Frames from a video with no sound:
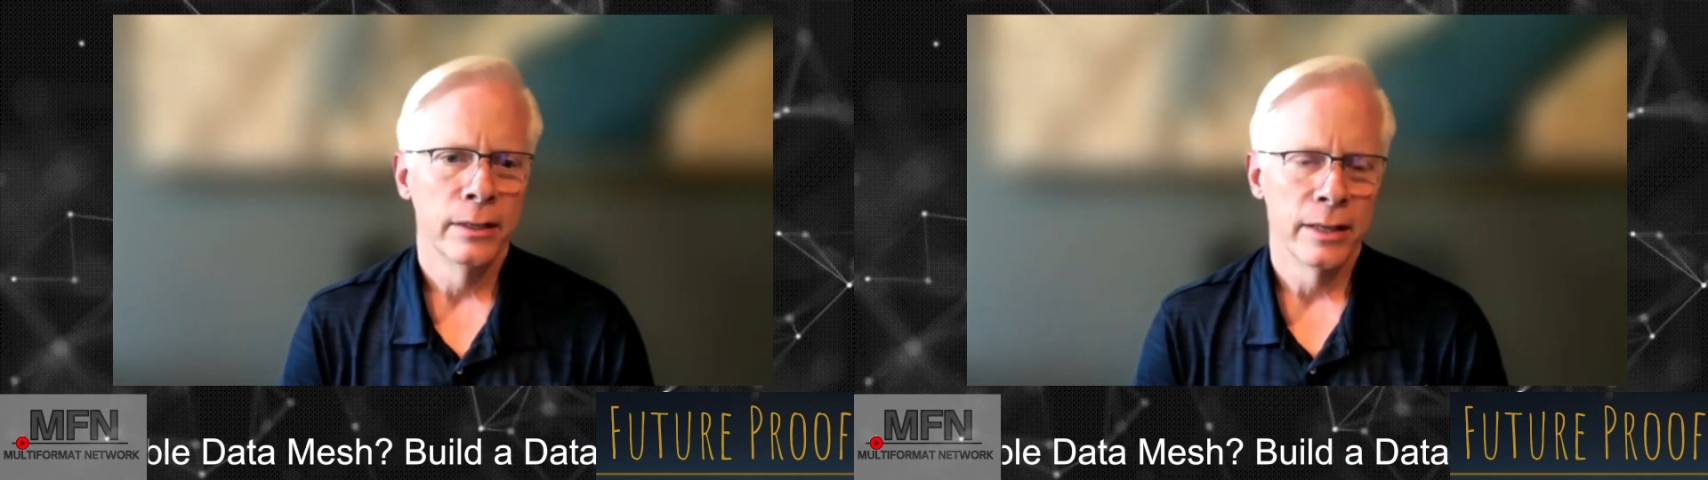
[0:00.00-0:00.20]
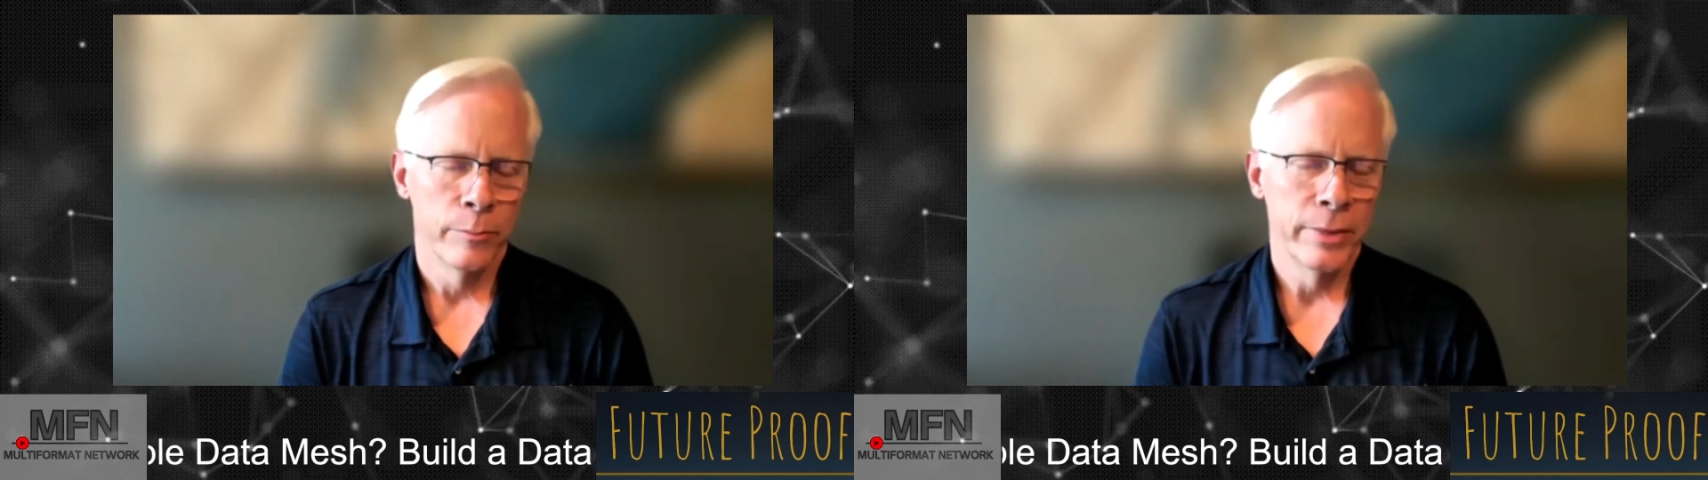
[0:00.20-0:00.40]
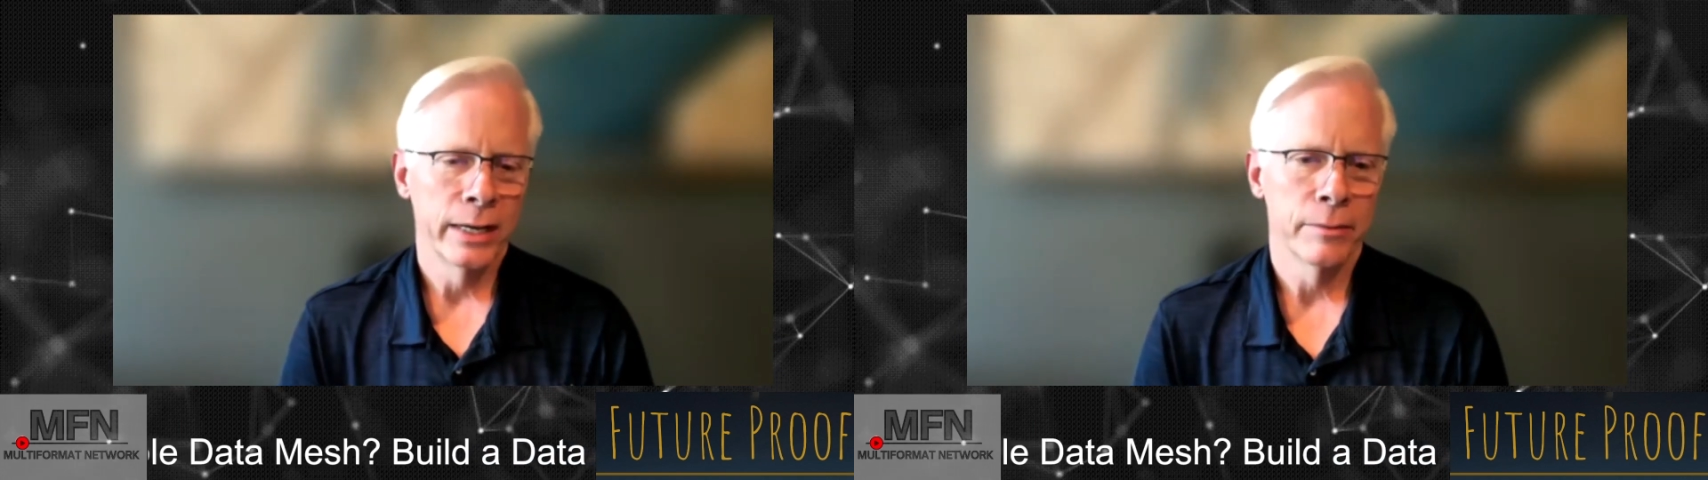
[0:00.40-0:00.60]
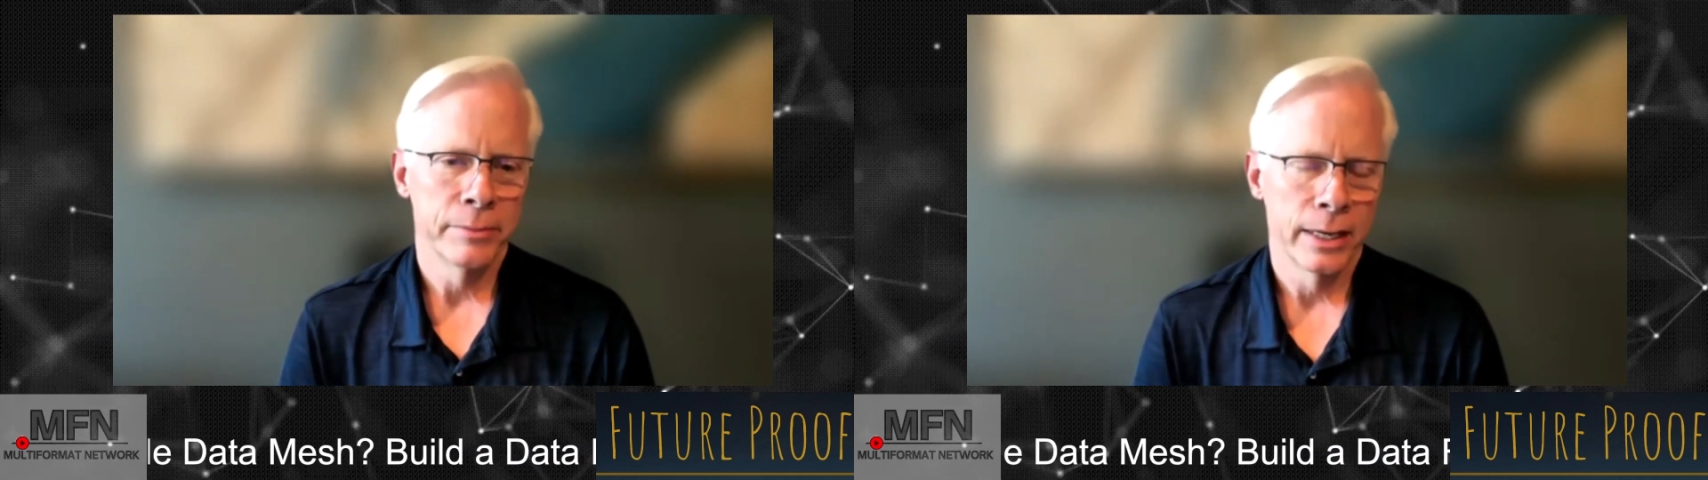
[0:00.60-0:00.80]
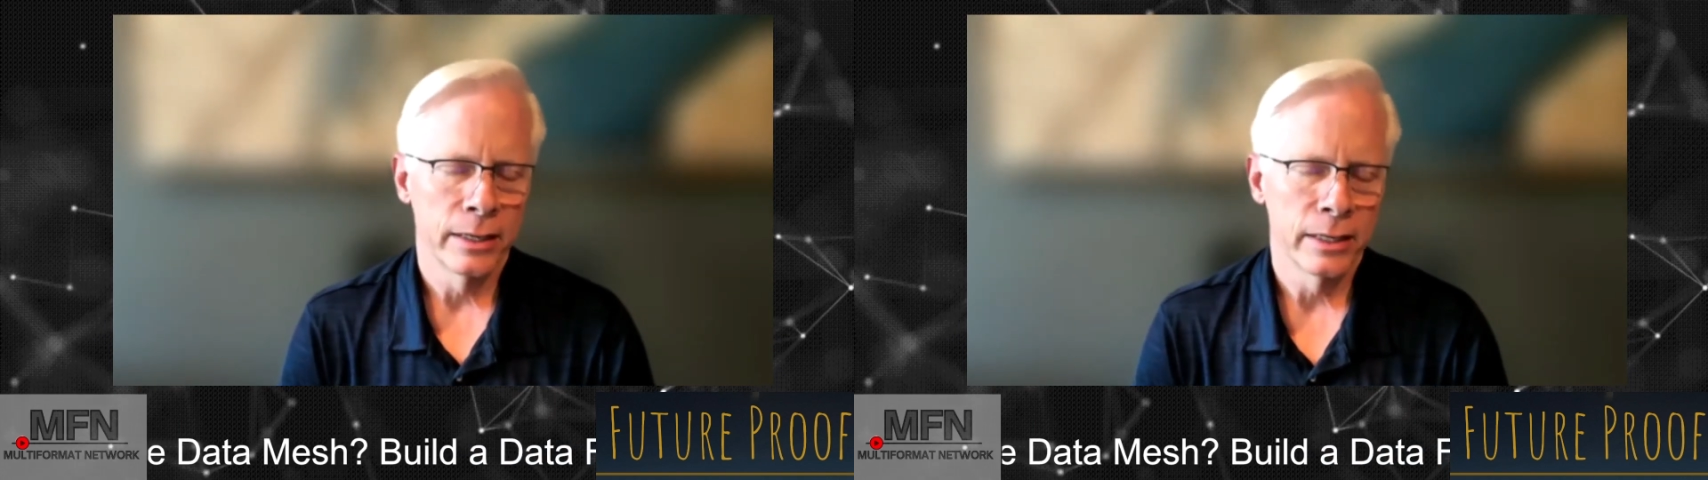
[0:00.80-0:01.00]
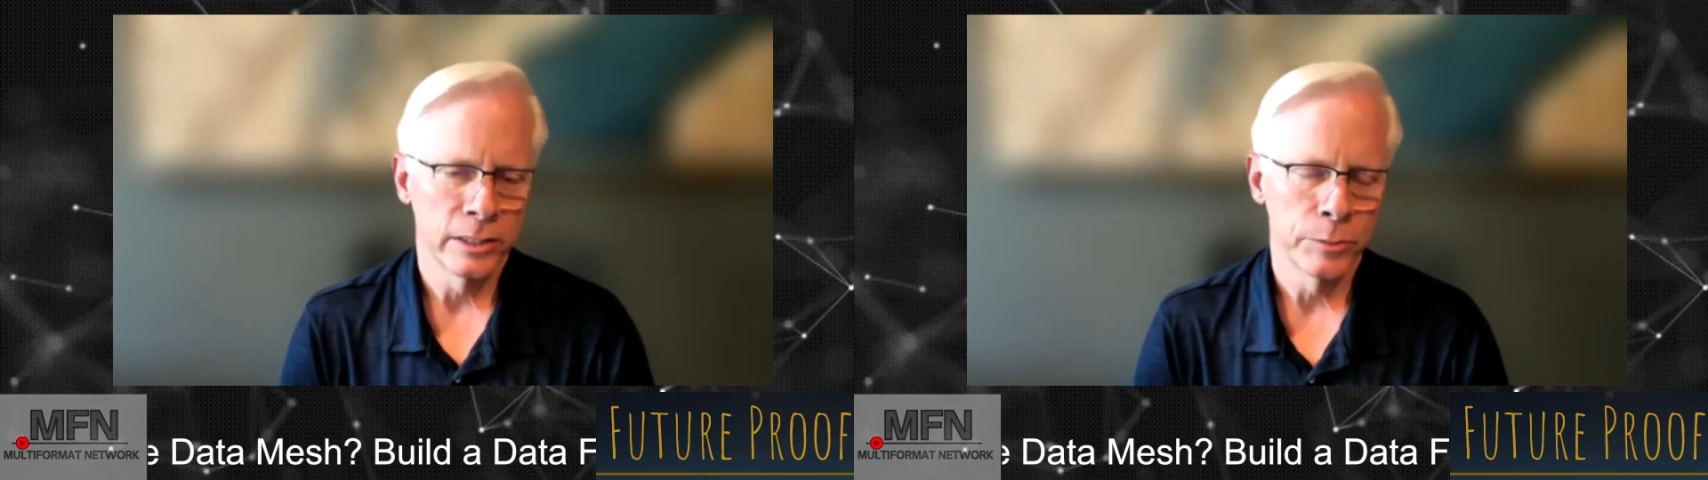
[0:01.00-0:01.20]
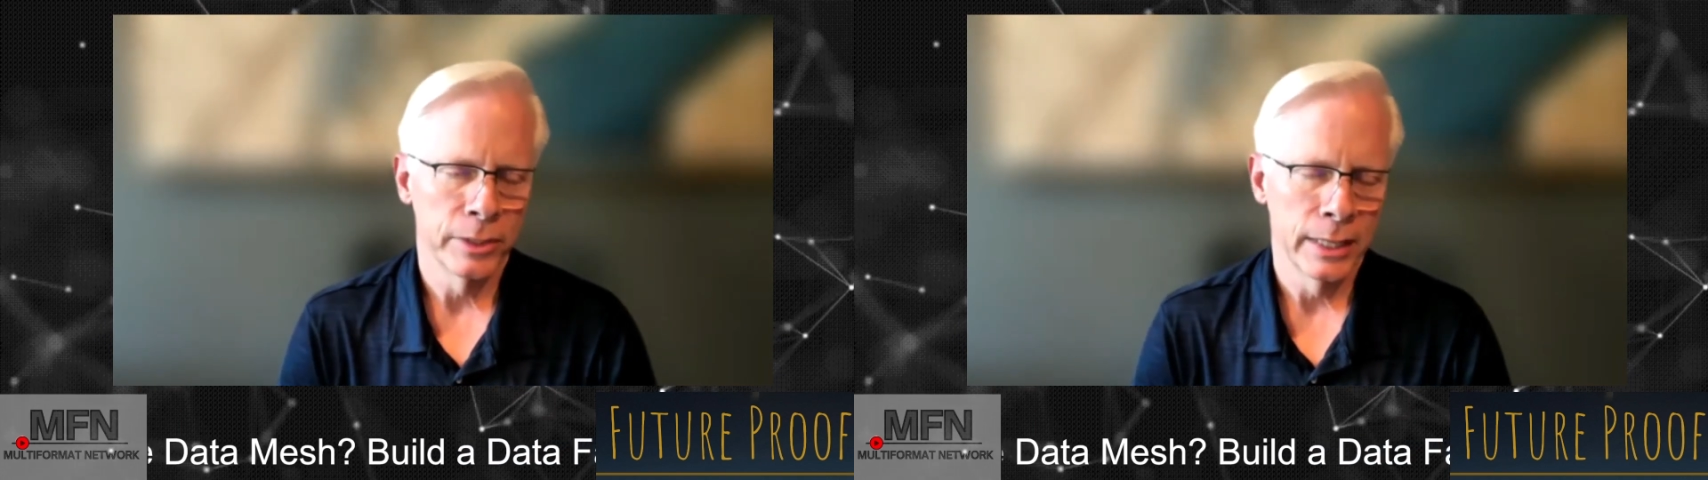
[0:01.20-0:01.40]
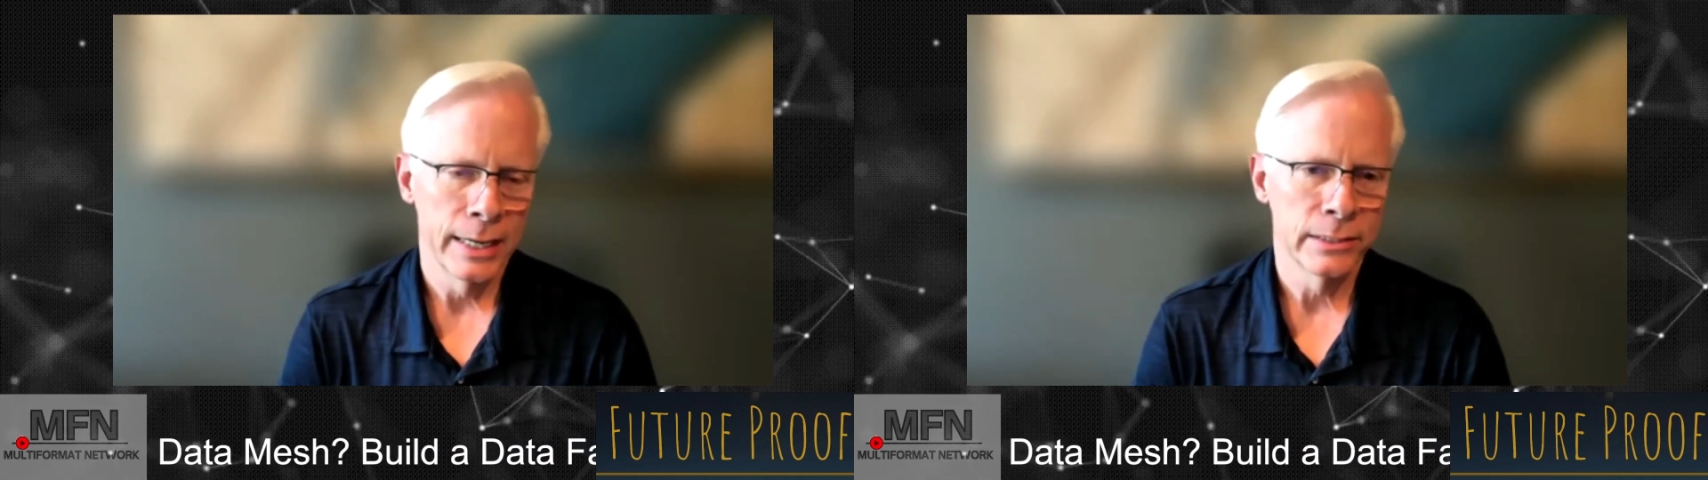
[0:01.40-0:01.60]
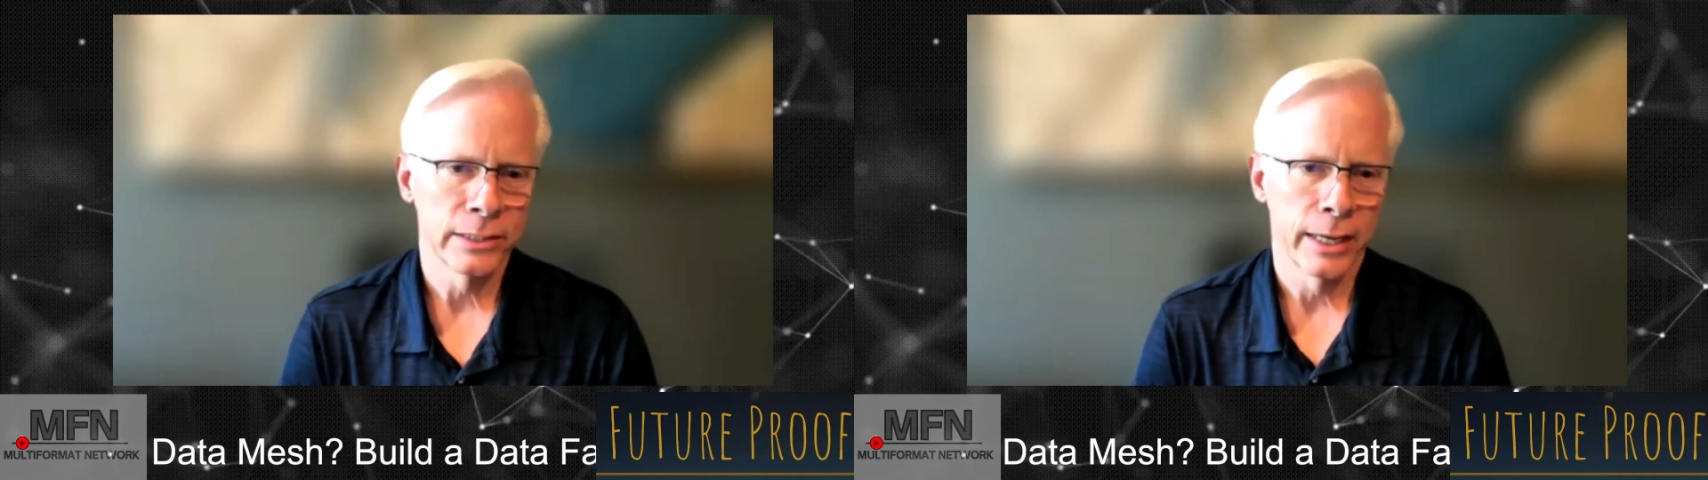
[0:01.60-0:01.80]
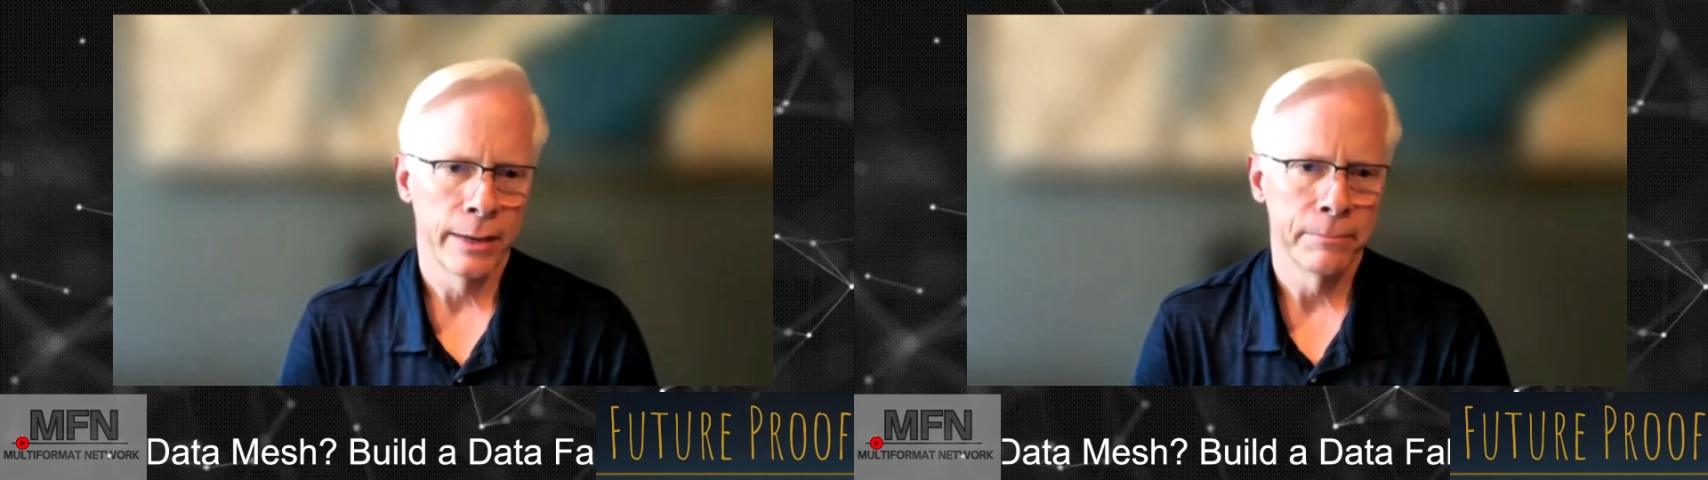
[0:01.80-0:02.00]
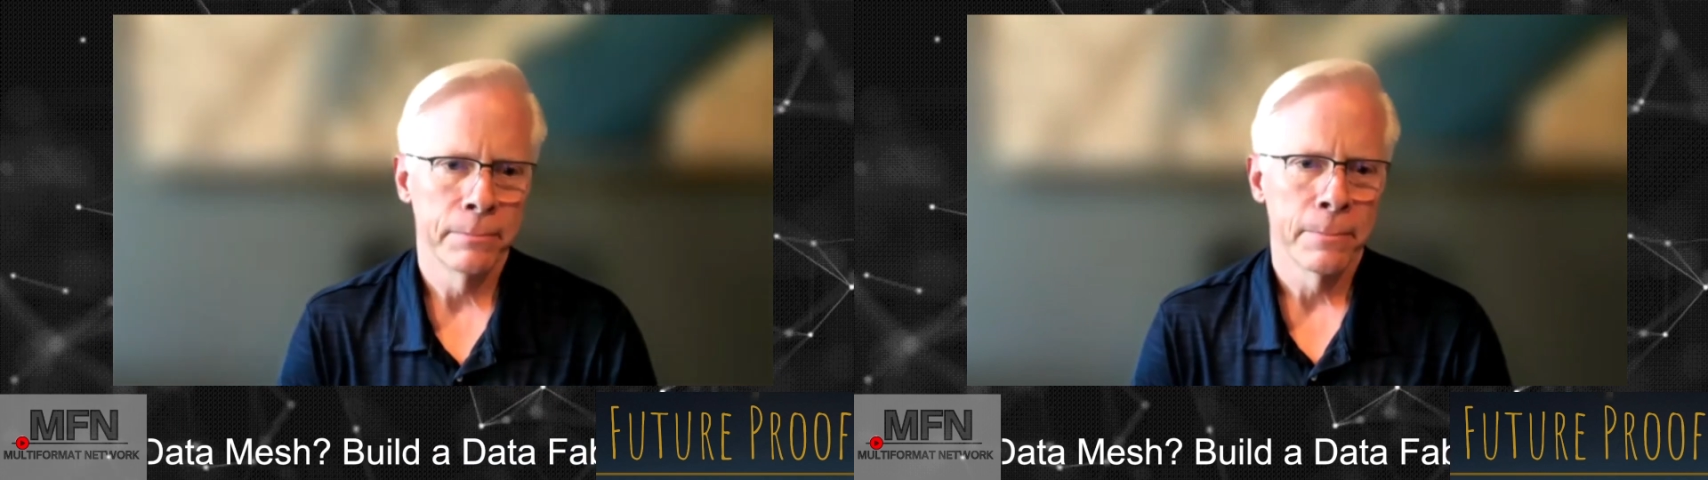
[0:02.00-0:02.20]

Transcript: that make up that customer landscape.